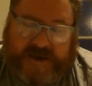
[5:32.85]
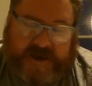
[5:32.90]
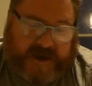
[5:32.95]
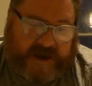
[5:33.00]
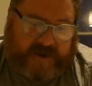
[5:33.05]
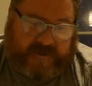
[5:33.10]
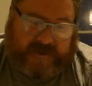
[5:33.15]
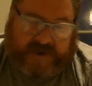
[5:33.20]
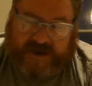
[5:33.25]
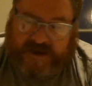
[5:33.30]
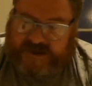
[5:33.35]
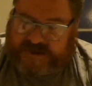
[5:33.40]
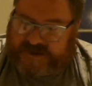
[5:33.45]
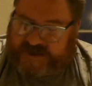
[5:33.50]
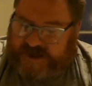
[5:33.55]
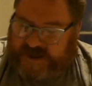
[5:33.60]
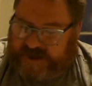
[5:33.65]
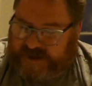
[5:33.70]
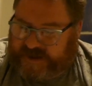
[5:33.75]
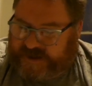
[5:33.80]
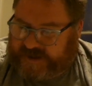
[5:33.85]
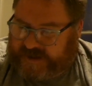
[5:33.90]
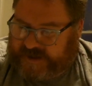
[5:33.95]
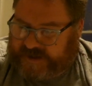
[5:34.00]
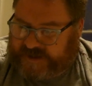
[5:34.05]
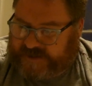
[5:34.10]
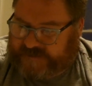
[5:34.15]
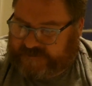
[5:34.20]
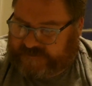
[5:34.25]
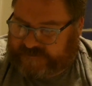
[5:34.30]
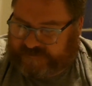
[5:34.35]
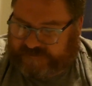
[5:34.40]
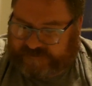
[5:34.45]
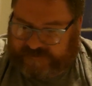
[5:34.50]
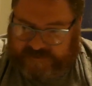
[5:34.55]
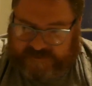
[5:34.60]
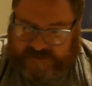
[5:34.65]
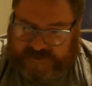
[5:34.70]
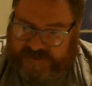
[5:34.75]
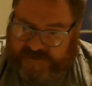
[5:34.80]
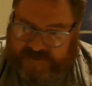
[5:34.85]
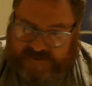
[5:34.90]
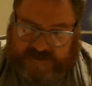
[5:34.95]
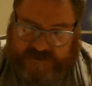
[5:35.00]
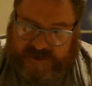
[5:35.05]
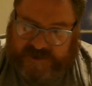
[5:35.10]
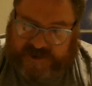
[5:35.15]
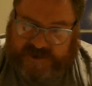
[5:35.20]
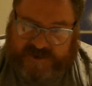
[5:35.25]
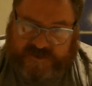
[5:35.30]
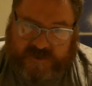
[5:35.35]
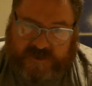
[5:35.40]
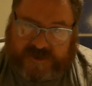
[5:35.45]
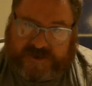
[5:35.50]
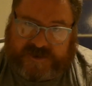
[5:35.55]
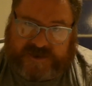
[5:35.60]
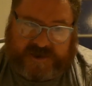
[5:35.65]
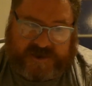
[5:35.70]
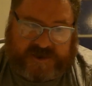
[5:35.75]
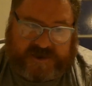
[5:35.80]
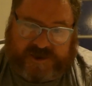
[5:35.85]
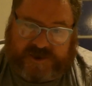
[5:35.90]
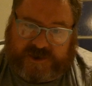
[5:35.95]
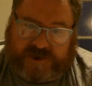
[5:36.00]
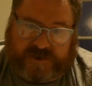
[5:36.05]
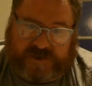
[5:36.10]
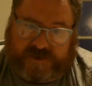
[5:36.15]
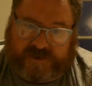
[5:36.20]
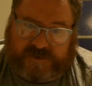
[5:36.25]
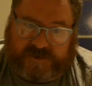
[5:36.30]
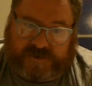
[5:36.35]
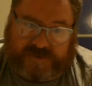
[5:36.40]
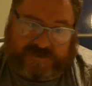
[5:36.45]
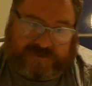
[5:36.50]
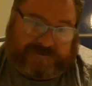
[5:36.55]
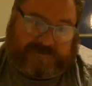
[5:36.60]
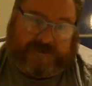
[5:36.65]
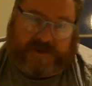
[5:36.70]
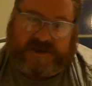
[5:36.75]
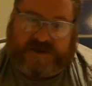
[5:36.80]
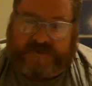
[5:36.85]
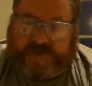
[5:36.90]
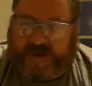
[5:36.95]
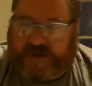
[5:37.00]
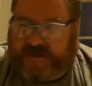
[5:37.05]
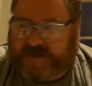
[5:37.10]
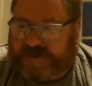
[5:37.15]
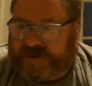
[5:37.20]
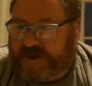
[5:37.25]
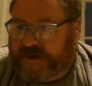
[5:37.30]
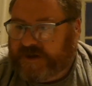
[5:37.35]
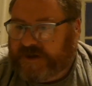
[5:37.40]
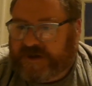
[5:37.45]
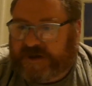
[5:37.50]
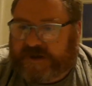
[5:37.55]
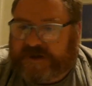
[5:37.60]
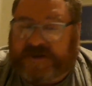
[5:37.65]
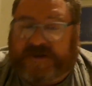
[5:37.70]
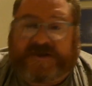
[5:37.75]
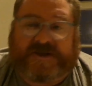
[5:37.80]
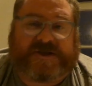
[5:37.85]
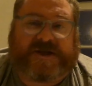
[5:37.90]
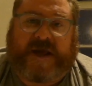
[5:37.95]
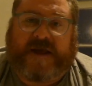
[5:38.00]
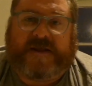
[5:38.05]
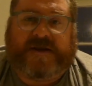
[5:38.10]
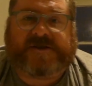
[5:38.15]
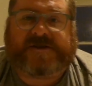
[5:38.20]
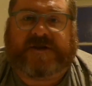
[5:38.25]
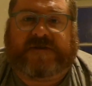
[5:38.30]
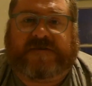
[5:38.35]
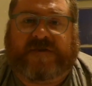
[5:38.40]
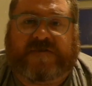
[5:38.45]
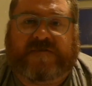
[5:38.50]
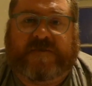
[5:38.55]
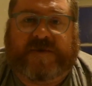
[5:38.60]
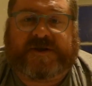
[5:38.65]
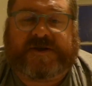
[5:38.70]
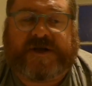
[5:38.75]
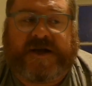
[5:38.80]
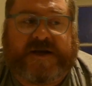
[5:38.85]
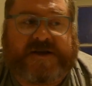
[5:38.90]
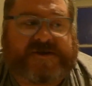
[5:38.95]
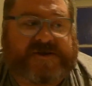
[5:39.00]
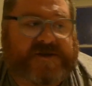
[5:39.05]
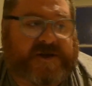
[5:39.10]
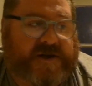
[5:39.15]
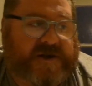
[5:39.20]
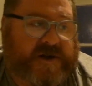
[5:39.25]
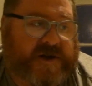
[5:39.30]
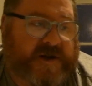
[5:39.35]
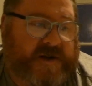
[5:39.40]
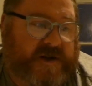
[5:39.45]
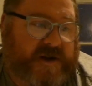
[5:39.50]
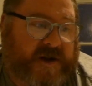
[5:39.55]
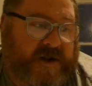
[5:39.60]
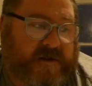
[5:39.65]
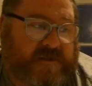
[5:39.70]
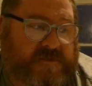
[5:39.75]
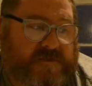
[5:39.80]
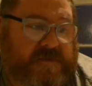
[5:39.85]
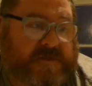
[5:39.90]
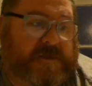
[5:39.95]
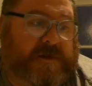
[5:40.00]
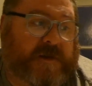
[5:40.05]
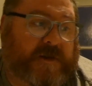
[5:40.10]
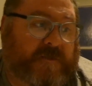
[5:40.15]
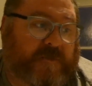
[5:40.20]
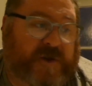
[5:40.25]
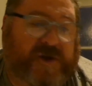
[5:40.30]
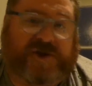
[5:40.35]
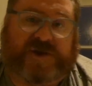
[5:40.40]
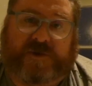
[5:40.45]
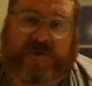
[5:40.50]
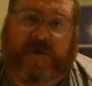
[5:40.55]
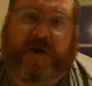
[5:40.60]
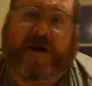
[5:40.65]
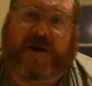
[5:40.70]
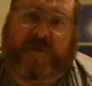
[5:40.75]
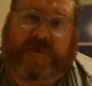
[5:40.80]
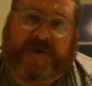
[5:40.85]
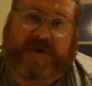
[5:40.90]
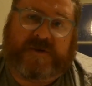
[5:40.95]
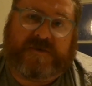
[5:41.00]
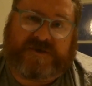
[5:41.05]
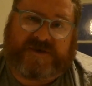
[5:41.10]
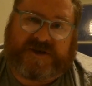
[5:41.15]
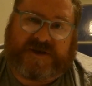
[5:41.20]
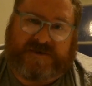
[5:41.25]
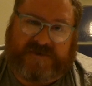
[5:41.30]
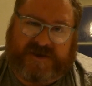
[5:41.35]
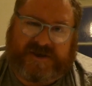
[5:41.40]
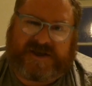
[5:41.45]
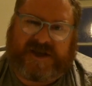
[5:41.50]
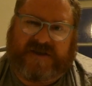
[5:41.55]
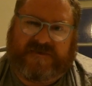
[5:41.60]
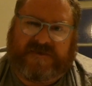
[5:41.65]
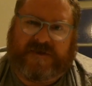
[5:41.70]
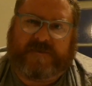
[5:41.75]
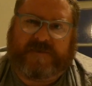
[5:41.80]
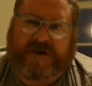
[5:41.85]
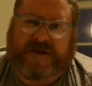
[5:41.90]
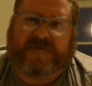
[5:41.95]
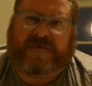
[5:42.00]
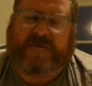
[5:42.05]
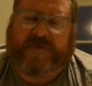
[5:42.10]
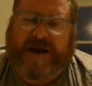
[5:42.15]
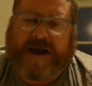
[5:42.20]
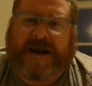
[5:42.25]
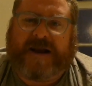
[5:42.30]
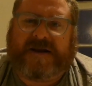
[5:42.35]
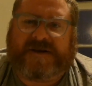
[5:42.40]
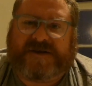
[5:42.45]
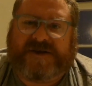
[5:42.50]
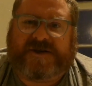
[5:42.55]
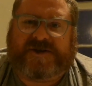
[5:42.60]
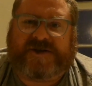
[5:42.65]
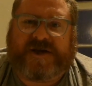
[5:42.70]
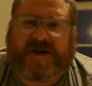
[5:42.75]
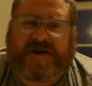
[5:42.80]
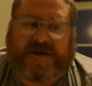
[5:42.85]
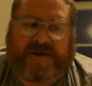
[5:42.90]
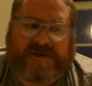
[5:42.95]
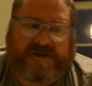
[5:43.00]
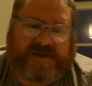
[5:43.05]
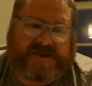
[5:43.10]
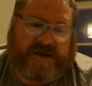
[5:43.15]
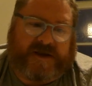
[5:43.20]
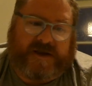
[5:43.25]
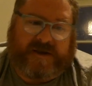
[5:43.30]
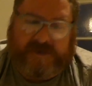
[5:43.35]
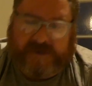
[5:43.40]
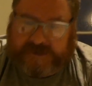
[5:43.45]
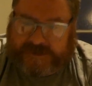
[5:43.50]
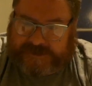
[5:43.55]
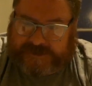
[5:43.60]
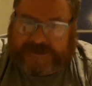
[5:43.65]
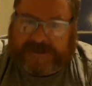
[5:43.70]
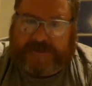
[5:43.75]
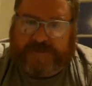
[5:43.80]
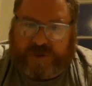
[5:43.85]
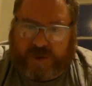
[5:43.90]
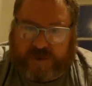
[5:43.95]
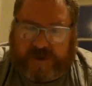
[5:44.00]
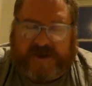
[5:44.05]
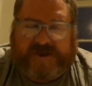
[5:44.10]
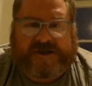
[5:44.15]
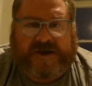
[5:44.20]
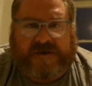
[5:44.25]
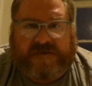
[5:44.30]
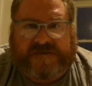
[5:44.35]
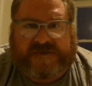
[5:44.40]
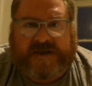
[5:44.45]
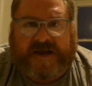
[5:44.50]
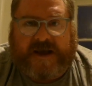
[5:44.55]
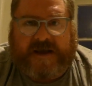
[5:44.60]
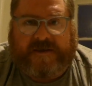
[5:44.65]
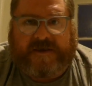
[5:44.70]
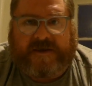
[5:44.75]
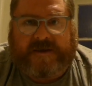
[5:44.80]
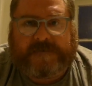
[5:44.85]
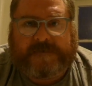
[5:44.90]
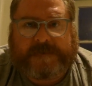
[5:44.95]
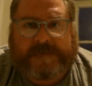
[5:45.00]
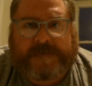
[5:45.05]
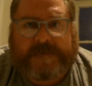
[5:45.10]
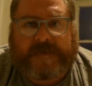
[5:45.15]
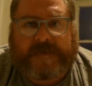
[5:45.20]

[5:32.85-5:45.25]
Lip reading: Anyway, like I say, I just wanted to, I suppose, just get this stuff off my chest and you know, wish you well, but also just give you a bit of a reality check and say, pull yourself together.